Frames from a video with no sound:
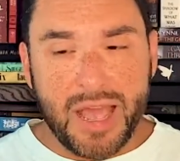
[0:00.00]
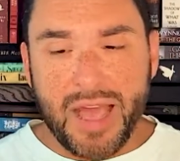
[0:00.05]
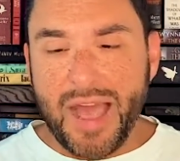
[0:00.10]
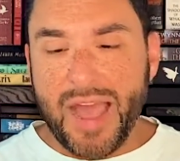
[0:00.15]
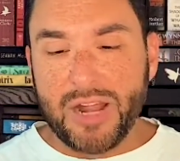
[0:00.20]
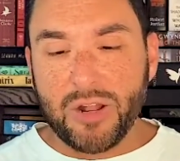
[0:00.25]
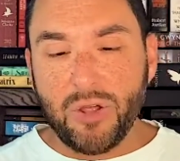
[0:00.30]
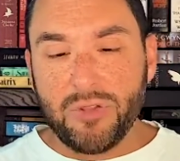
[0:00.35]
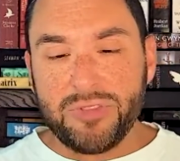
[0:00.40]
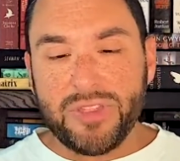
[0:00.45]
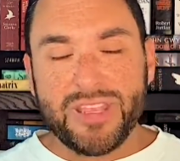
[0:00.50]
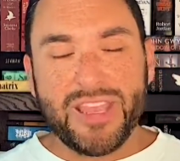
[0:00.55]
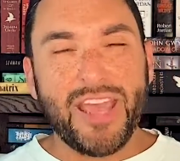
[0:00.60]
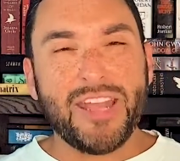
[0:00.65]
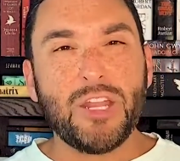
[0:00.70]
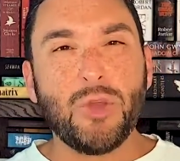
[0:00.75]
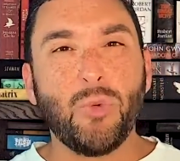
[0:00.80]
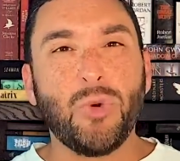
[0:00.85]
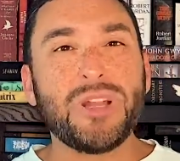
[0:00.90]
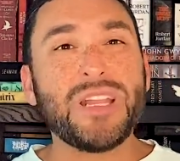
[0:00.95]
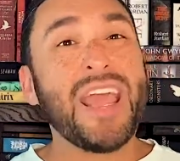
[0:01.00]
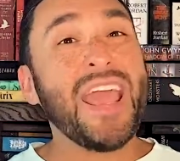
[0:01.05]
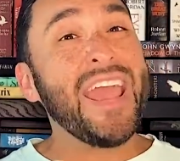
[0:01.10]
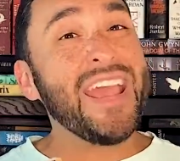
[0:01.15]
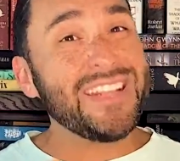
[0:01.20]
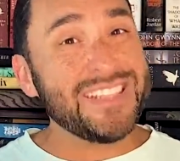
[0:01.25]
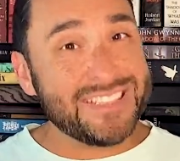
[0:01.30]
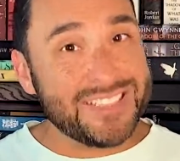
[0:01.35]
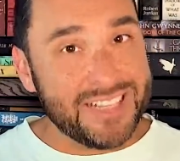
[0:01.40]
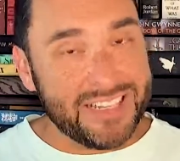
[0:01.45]
I don't think anyone
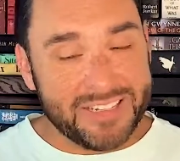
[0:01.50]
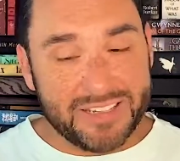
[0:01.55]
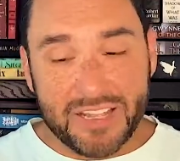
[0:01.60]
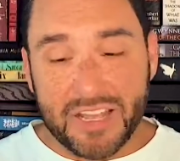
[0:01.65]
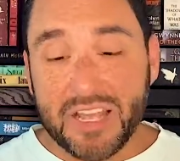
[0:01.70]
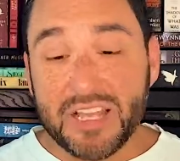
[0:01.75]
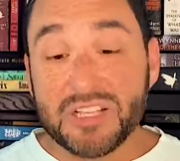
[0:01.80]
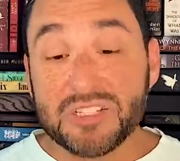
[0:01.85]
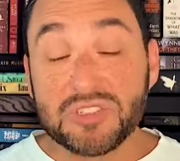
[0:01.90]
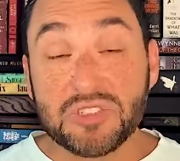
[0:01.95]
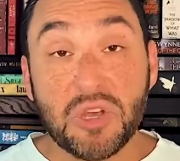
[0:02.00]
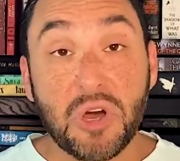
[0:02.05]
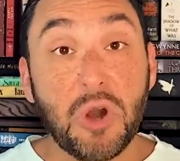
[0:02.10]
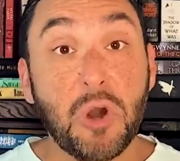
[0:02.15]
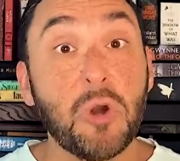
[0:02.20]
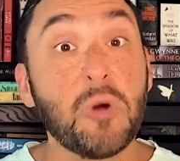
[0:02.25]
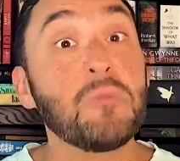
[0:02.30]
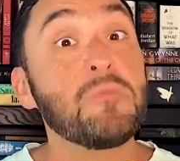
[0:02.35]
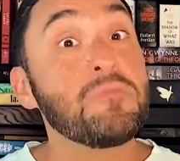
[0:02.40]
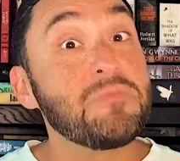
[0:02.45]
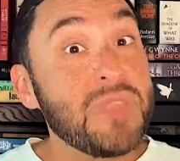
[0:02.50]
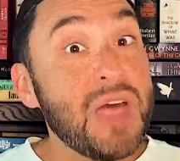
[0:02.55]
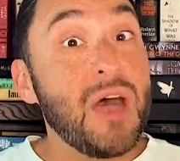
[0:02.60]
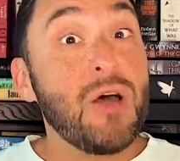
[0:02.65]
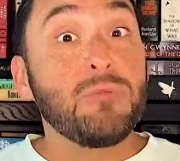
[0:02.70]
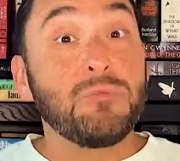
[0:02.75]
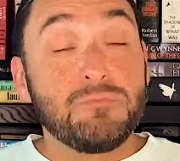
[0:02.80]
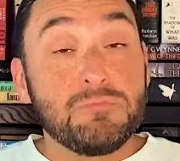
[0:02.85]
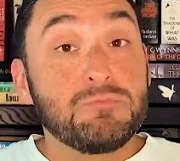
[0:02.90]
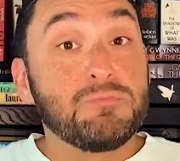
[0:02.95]
hates it. So
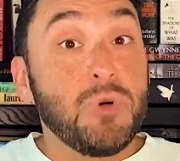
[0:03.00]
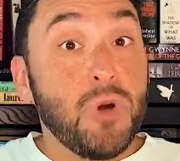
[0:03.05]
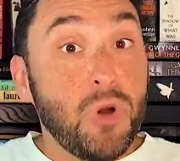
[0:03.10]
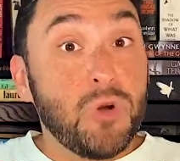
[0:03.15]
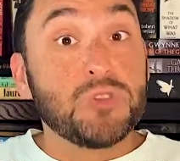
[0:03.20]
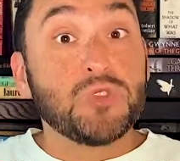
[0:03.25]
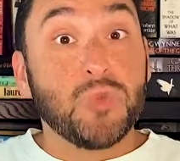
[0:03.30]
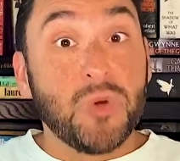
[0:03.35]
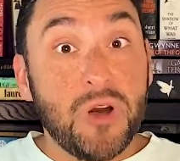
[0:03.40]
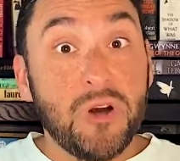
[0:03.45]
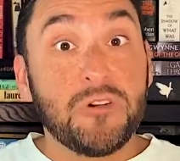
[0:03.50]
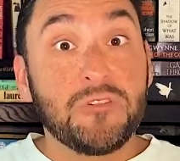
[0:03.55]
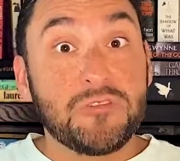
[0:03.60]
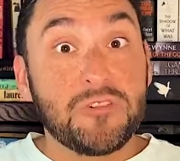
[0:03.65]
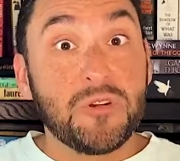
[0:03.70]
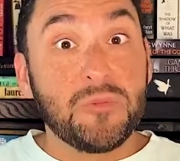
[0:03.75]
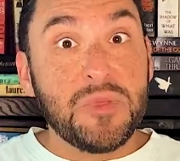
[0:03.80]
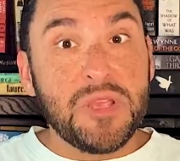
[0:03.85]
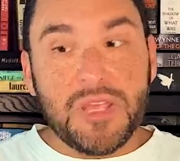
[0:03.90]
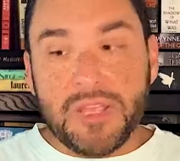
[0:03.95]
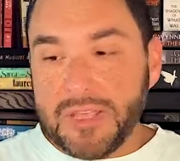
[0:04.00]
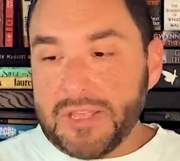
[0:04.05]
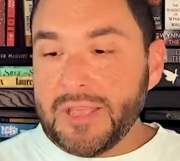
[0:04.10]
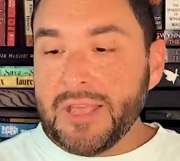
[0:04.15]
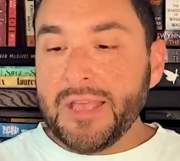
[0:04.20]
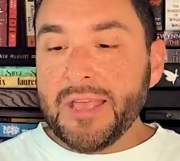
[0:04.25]
that bodes well for me.